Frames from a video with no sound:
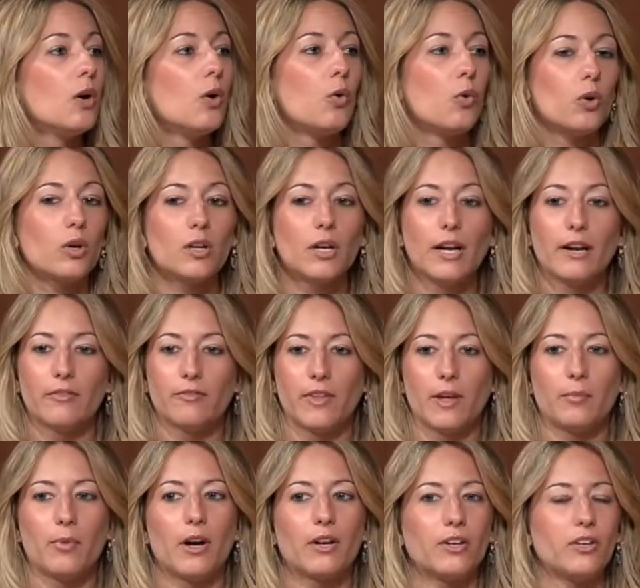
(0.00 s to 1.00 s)
or if they
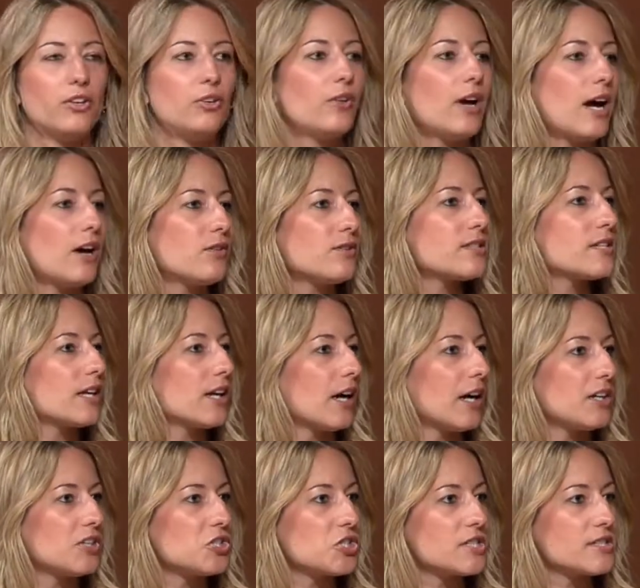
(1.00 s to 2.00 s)
bought a new house like
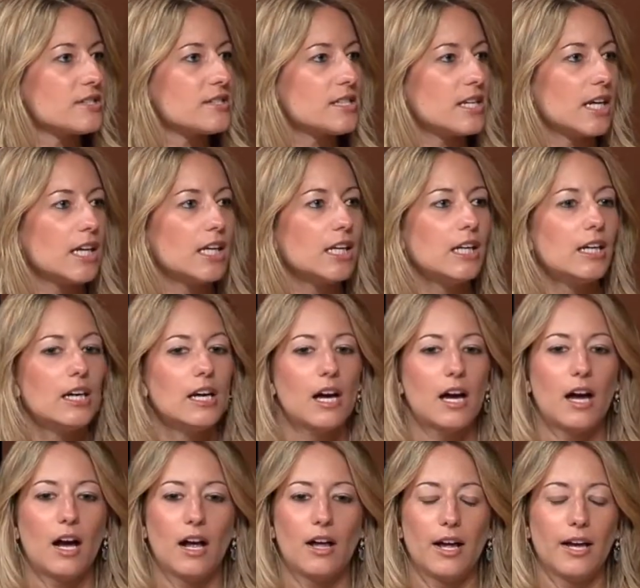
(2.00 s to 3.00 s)
I just did,
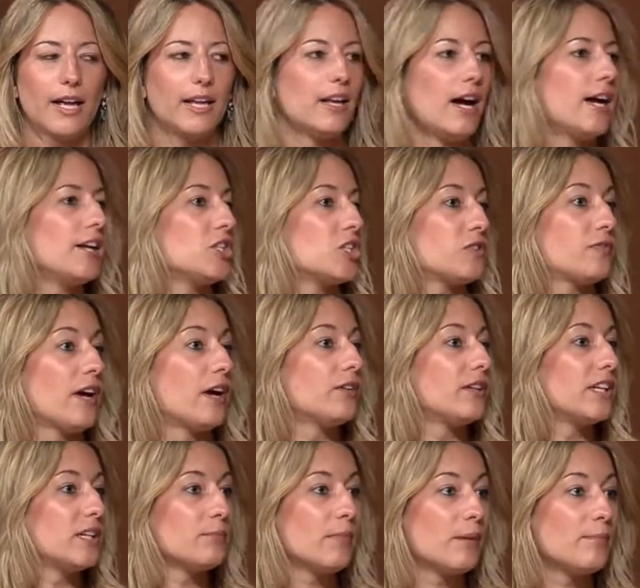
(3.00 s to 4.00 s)
I just found
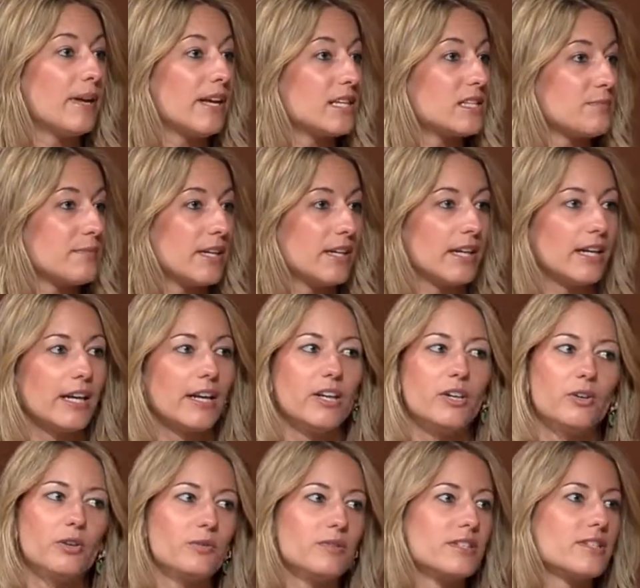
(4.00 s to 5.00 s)
it in my basement and I
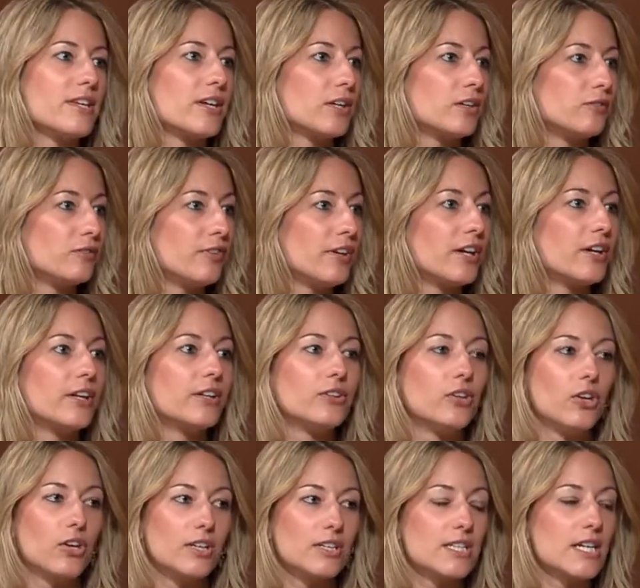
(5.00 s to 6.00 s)
knew it was there a very
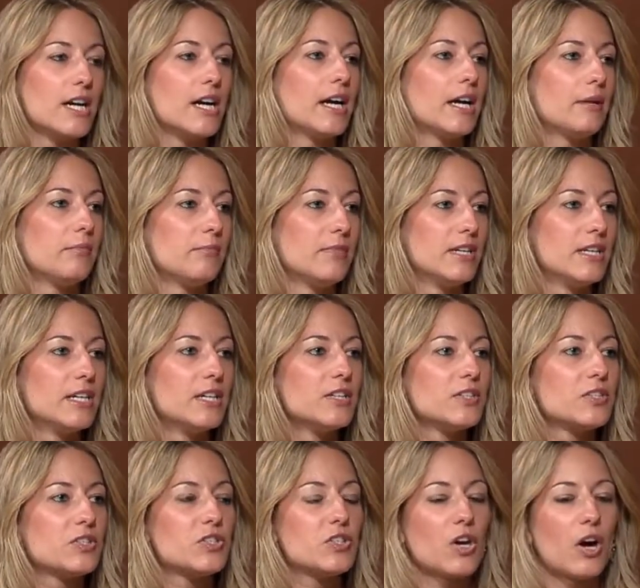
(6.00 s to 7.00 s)
long time.
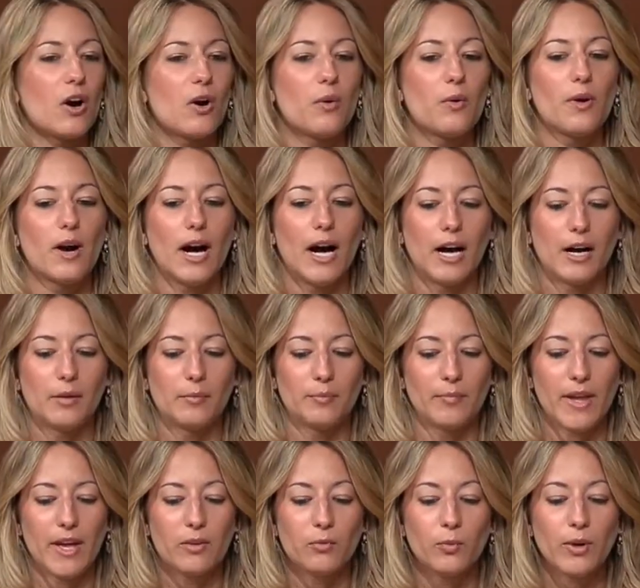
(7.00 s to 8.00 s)
So,
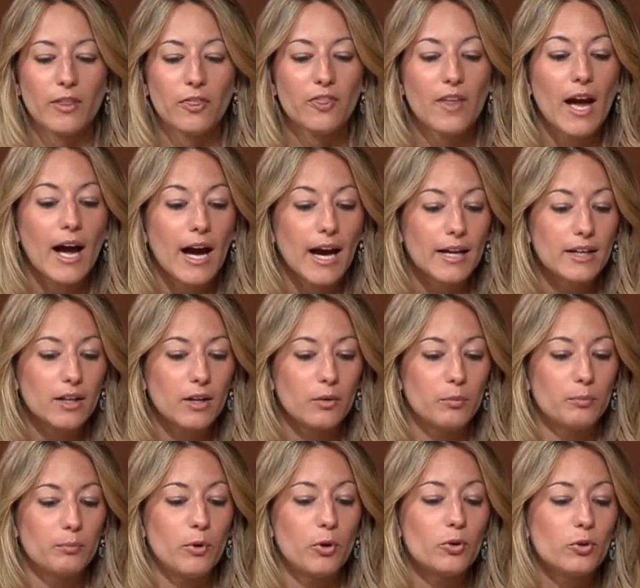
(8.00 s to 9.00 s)
and with that,
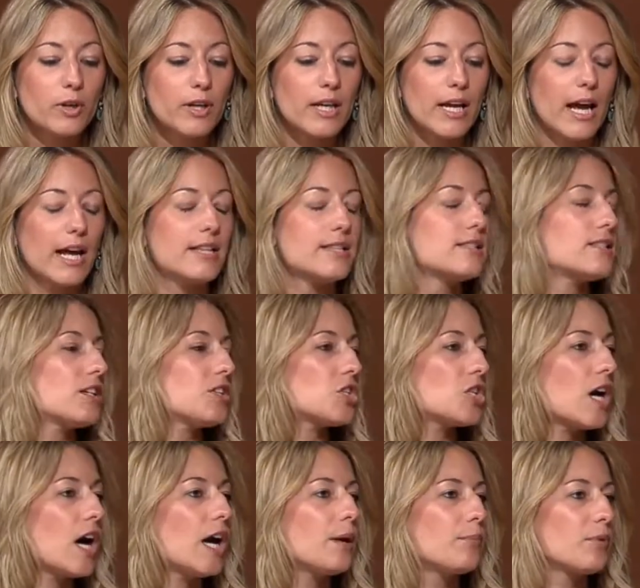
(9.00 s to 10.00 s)
Millcreek had such
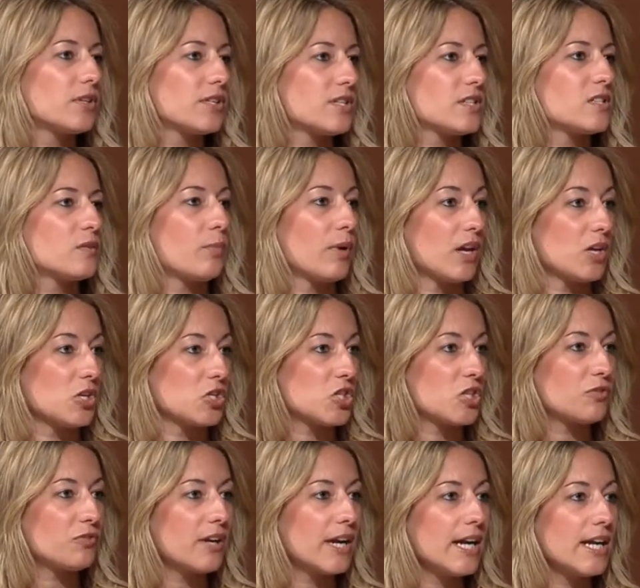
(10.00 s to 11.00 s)
a high
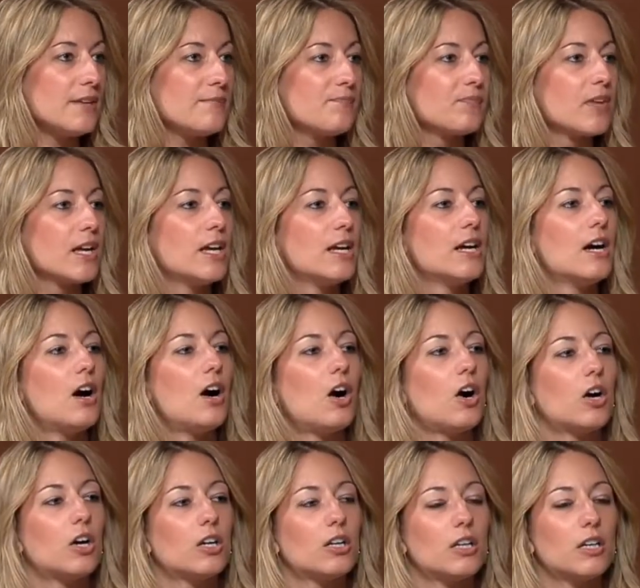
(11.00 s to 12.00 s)
participation rate.
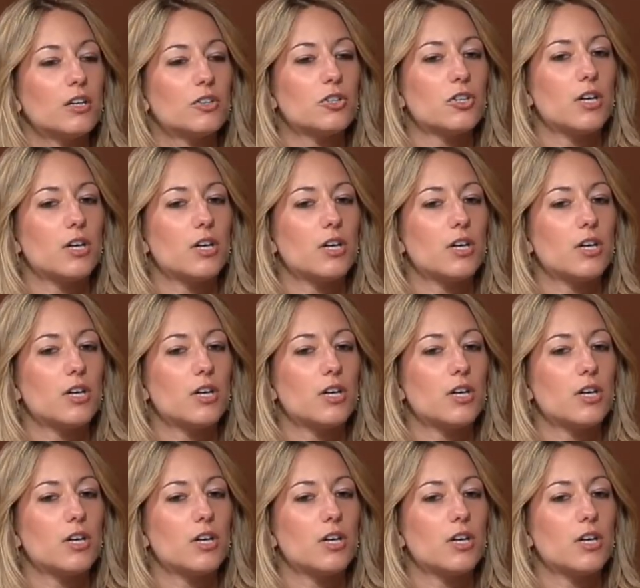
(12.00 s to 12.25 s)
Our